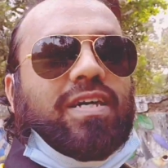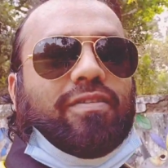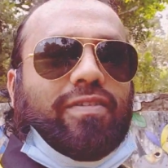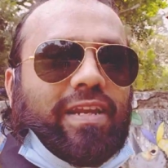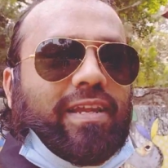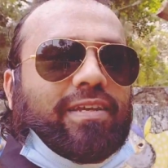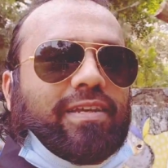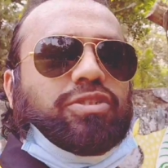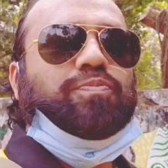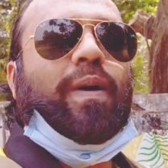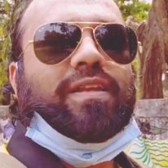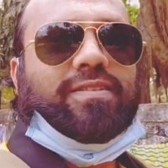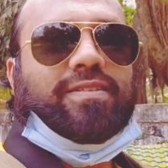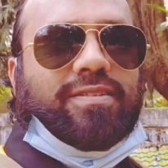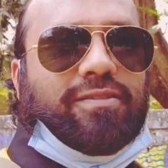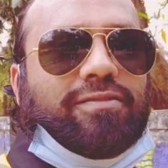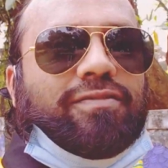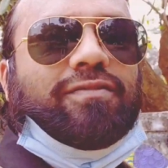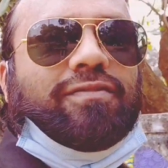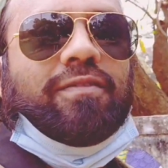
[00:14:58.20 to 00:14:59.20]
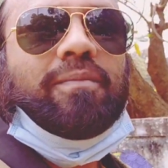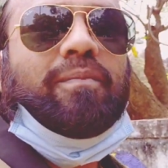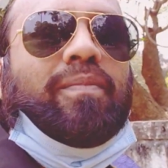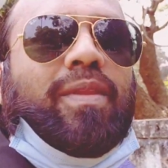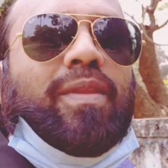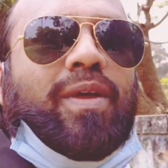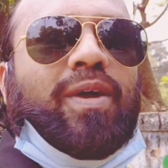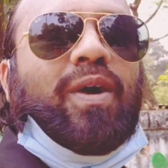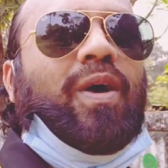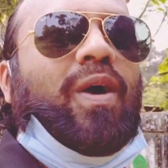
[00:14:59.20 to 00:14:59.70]
are very expensive.
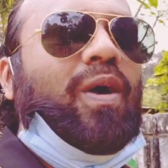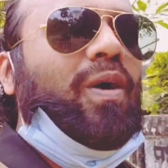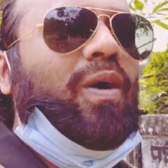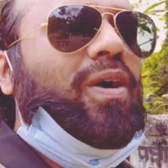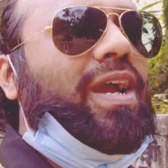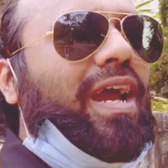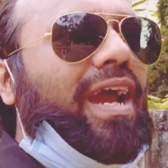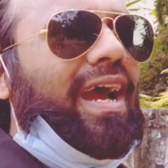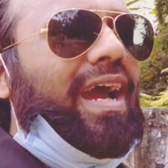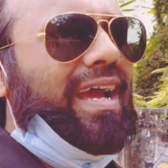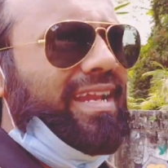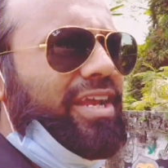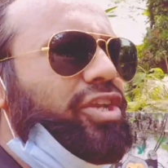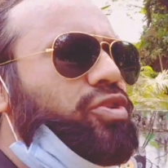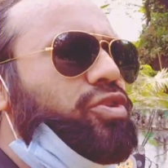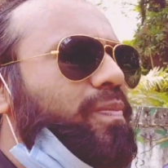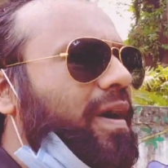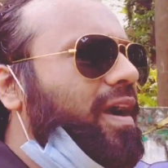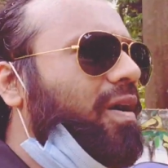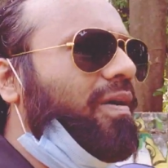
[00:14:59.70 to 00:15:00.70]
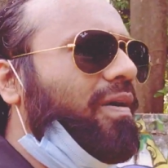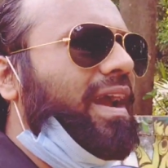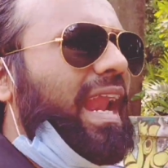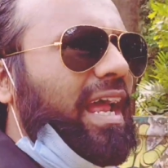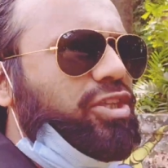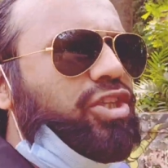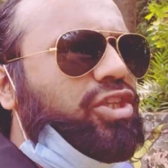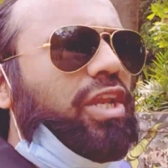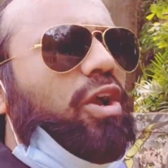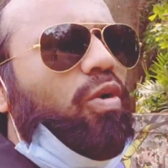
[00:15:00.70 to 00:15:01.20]
Okay, and each macaw can actually